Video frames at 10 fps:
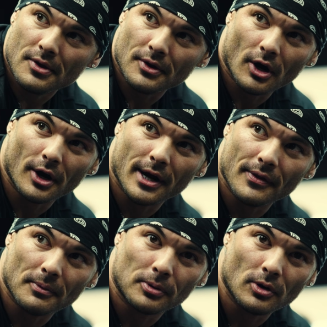There aren't any
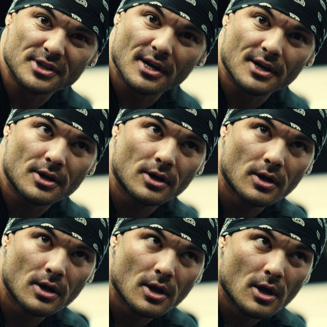other pros that
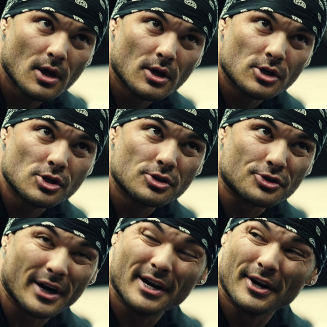
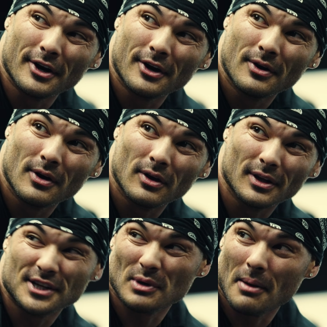train here at
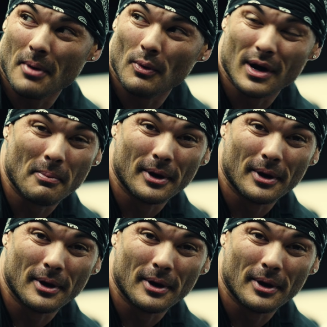least when I'm